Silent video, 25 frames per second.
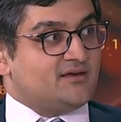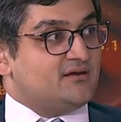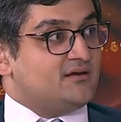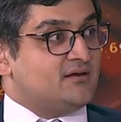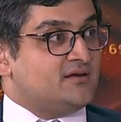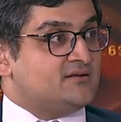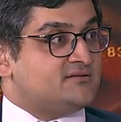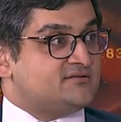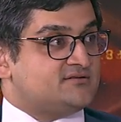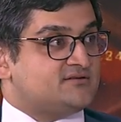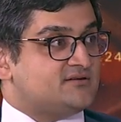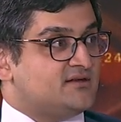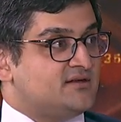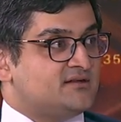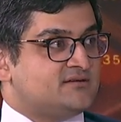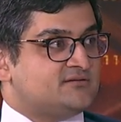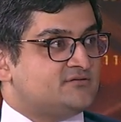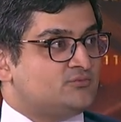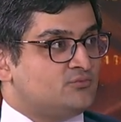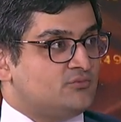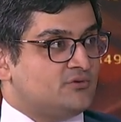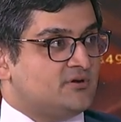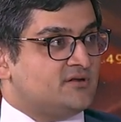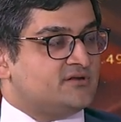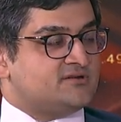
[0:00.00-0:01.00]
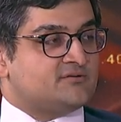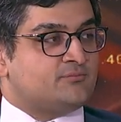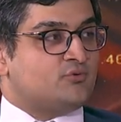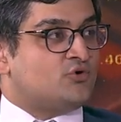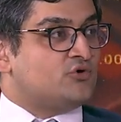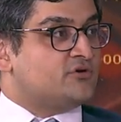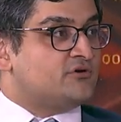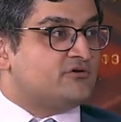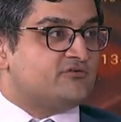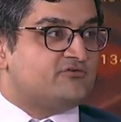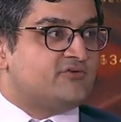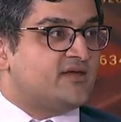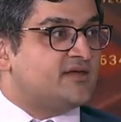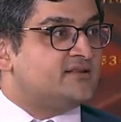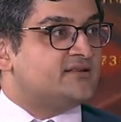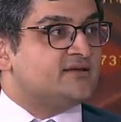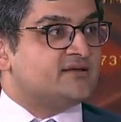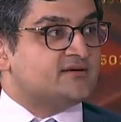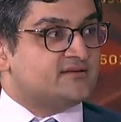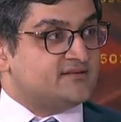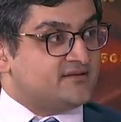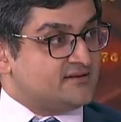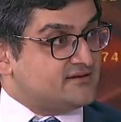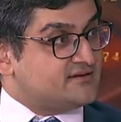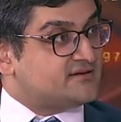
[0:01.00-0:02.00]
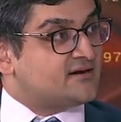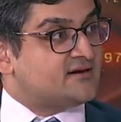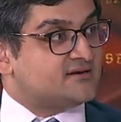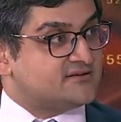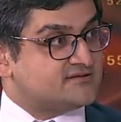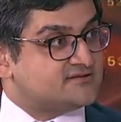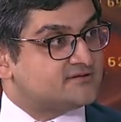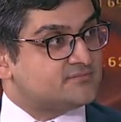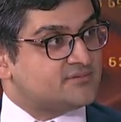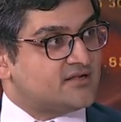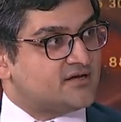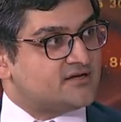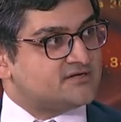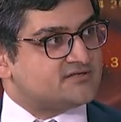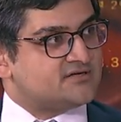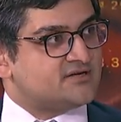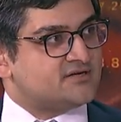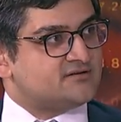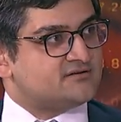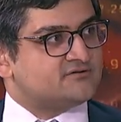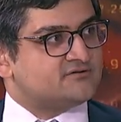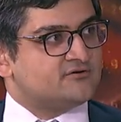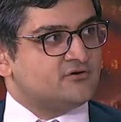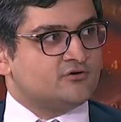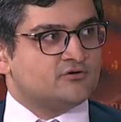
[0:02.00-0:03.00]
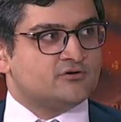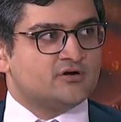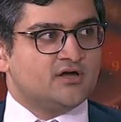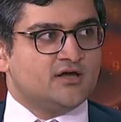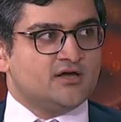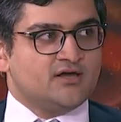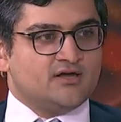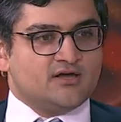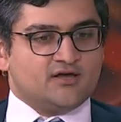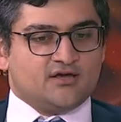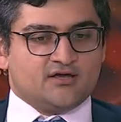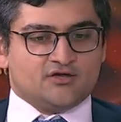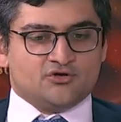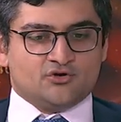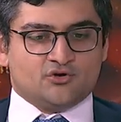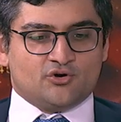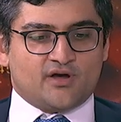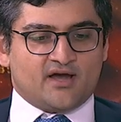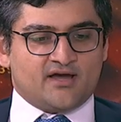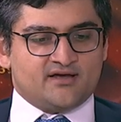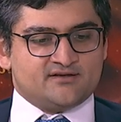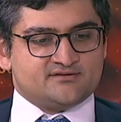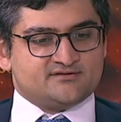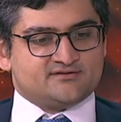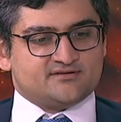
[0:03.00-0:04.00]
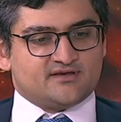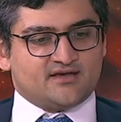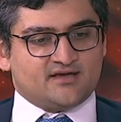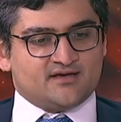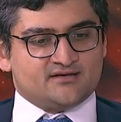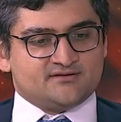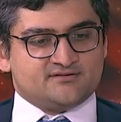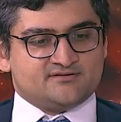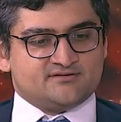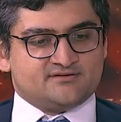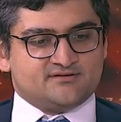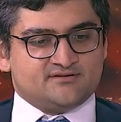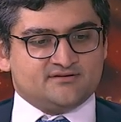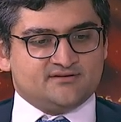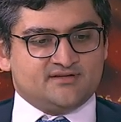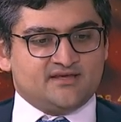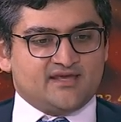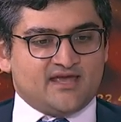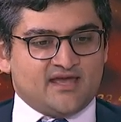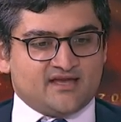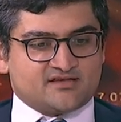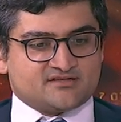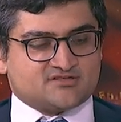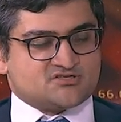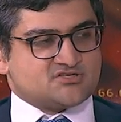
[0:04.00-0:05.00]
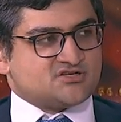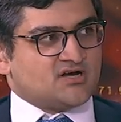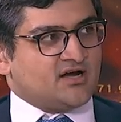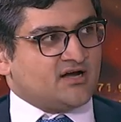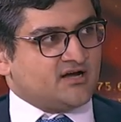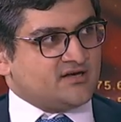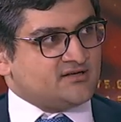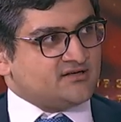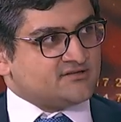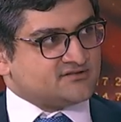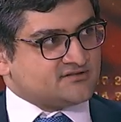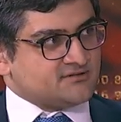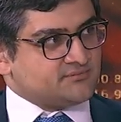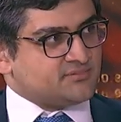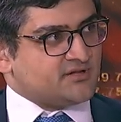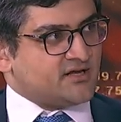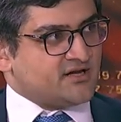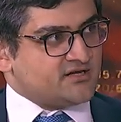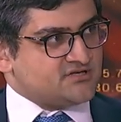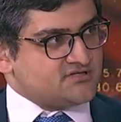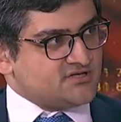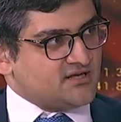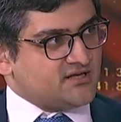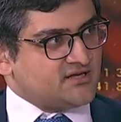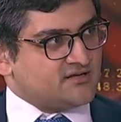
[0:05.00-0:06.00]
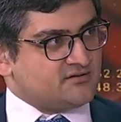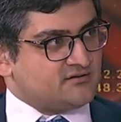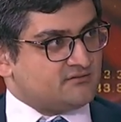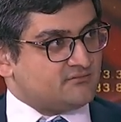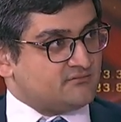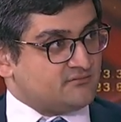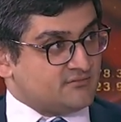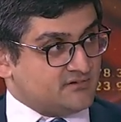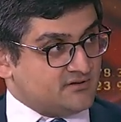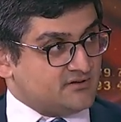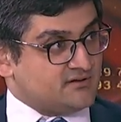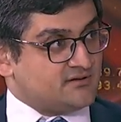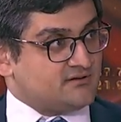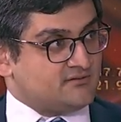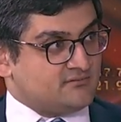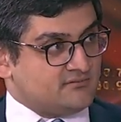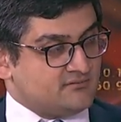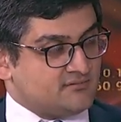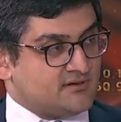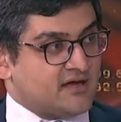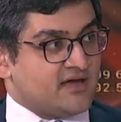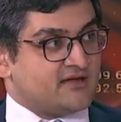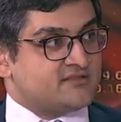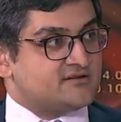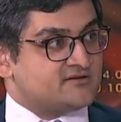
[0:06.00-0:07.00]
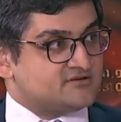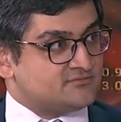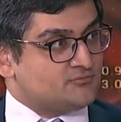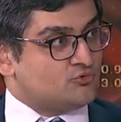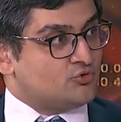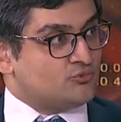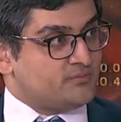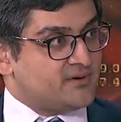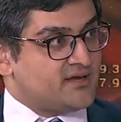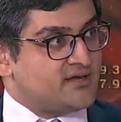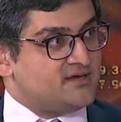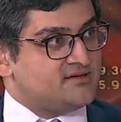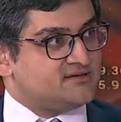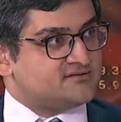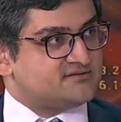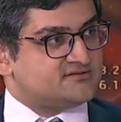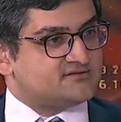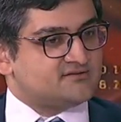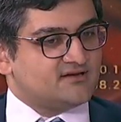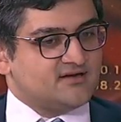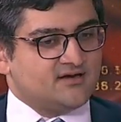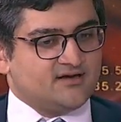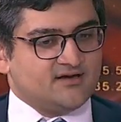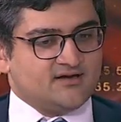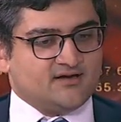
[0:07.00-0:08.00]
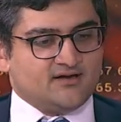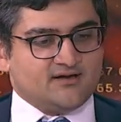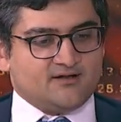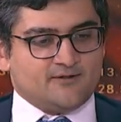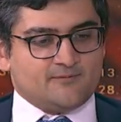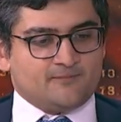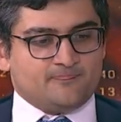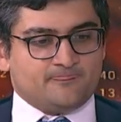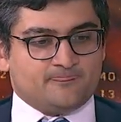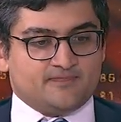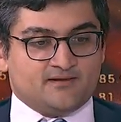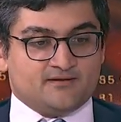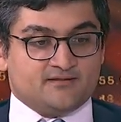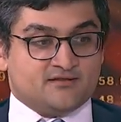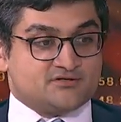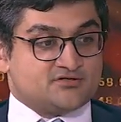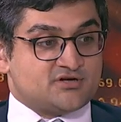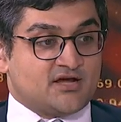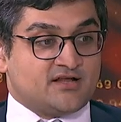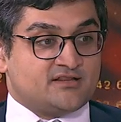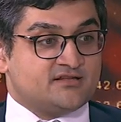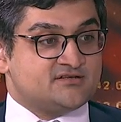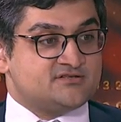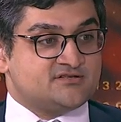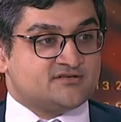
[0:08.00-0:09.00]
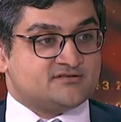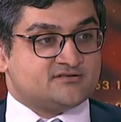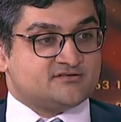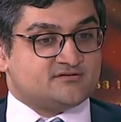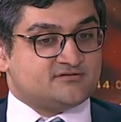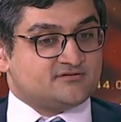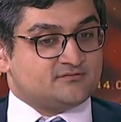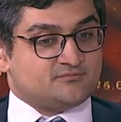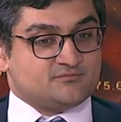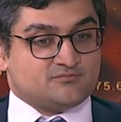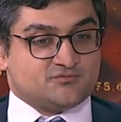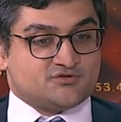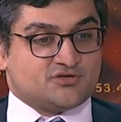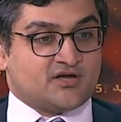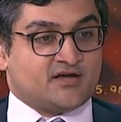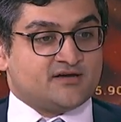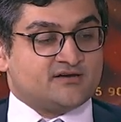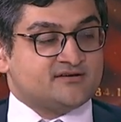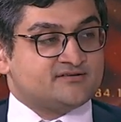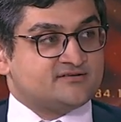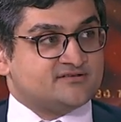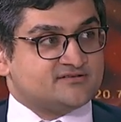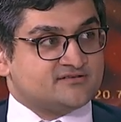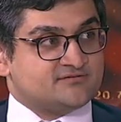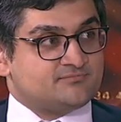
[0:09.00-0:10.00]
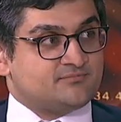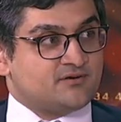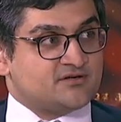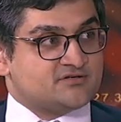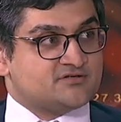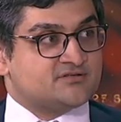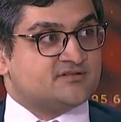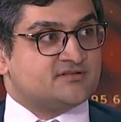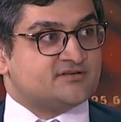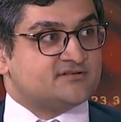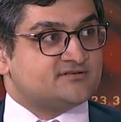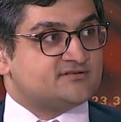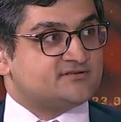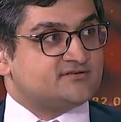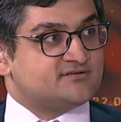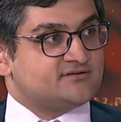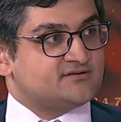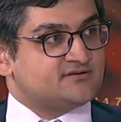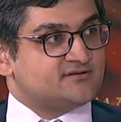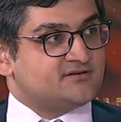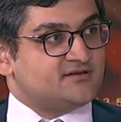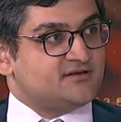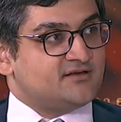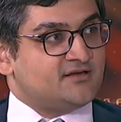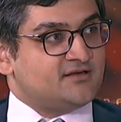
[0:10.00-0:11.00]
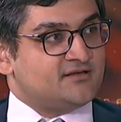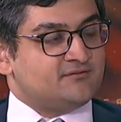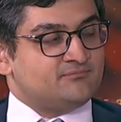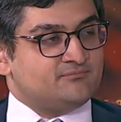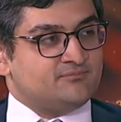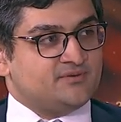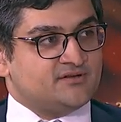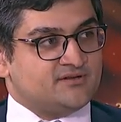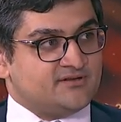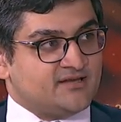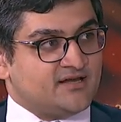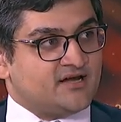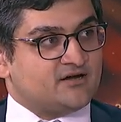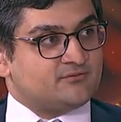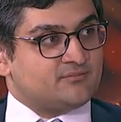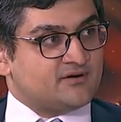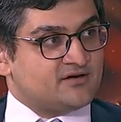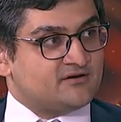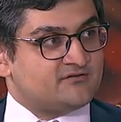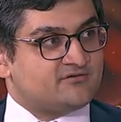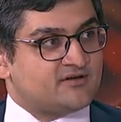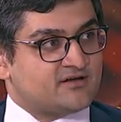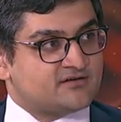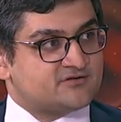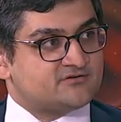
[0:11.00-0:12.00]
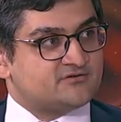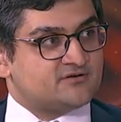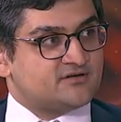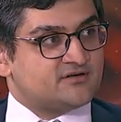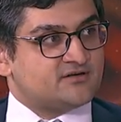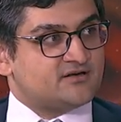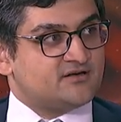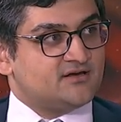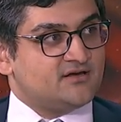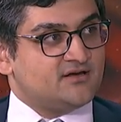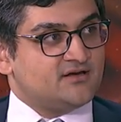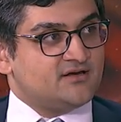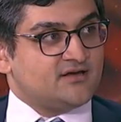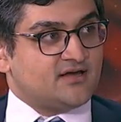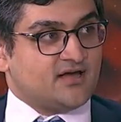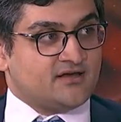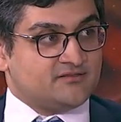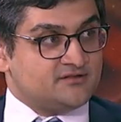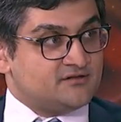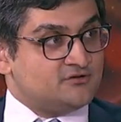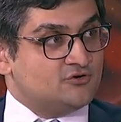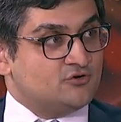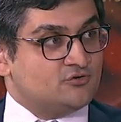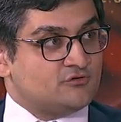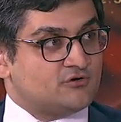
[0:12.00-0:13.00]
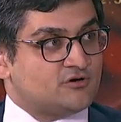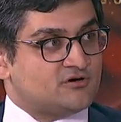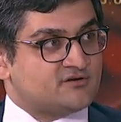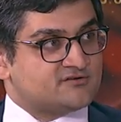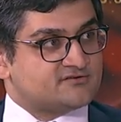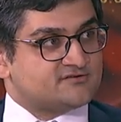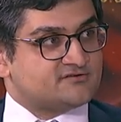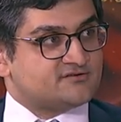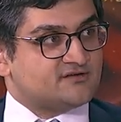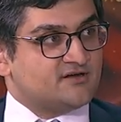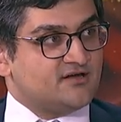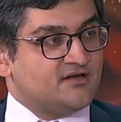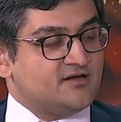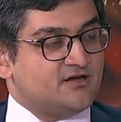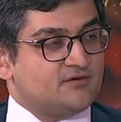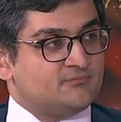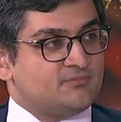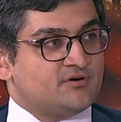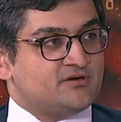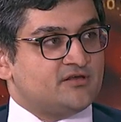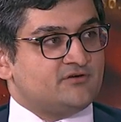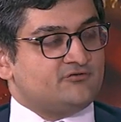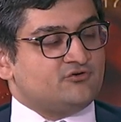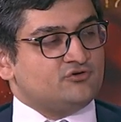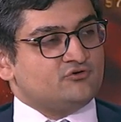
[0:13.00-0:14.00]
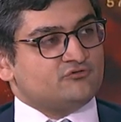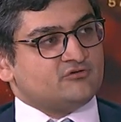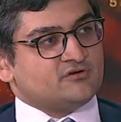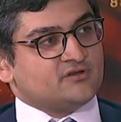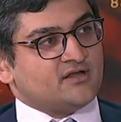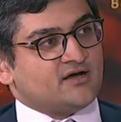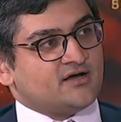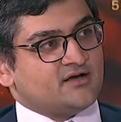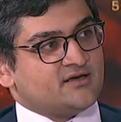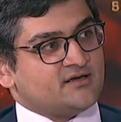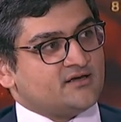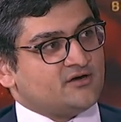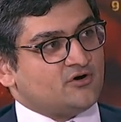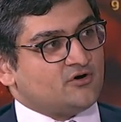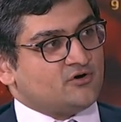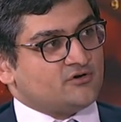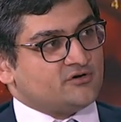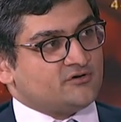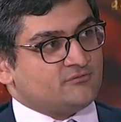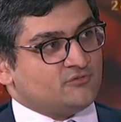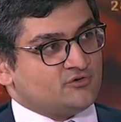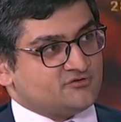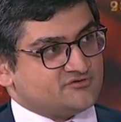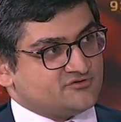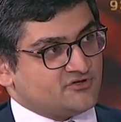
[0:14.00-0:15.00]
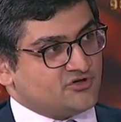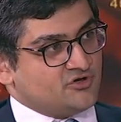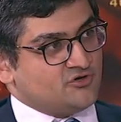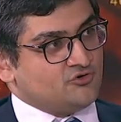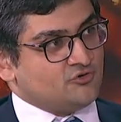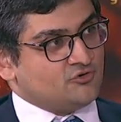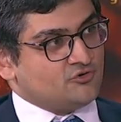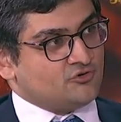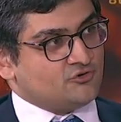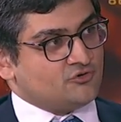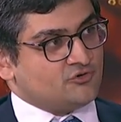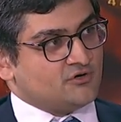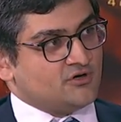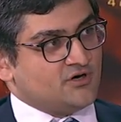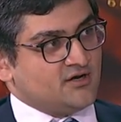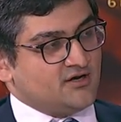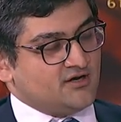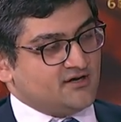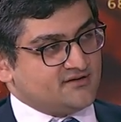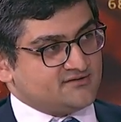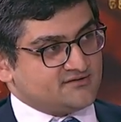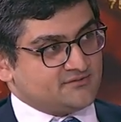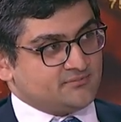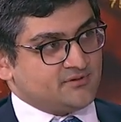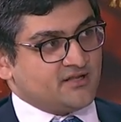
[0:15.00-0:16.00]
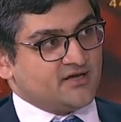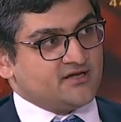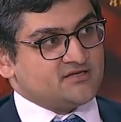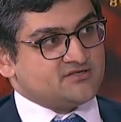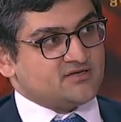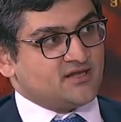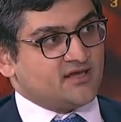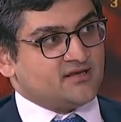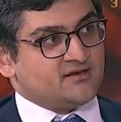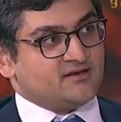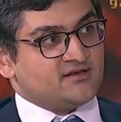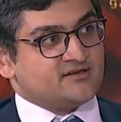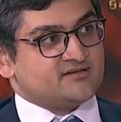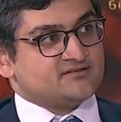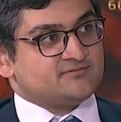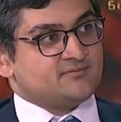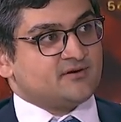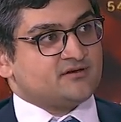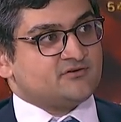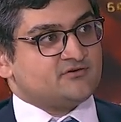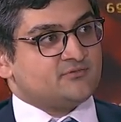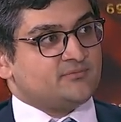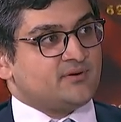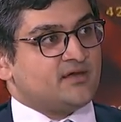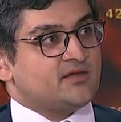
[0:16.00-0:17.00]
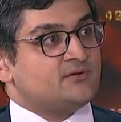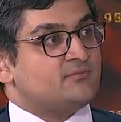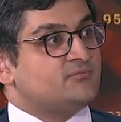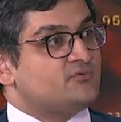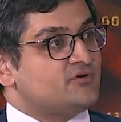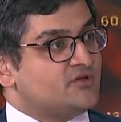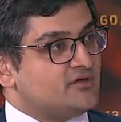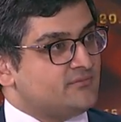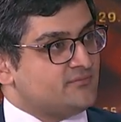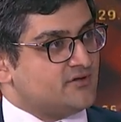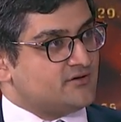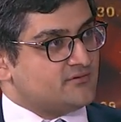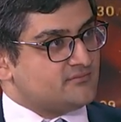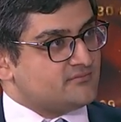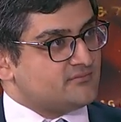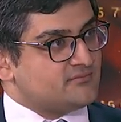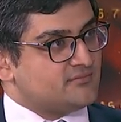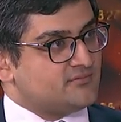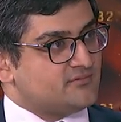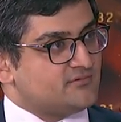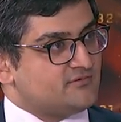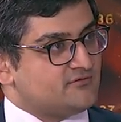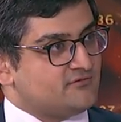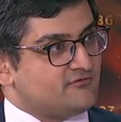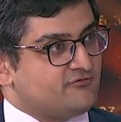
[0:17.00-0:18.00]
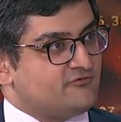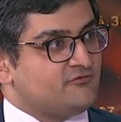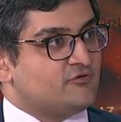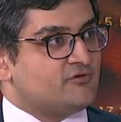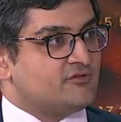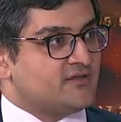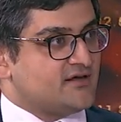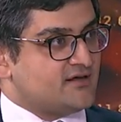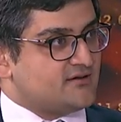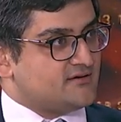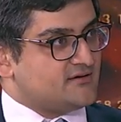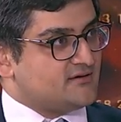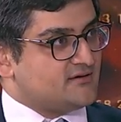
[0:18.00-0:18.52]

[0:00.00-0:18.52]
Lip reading: it's a point of failure in the entire supply chain. So, you know, as the ex-China supply chain gathers more pace, the challenge is China's the specialist in building out manufacturing and the low cost. But if you rely on a more secure supply chain, expect to pay a premium for that.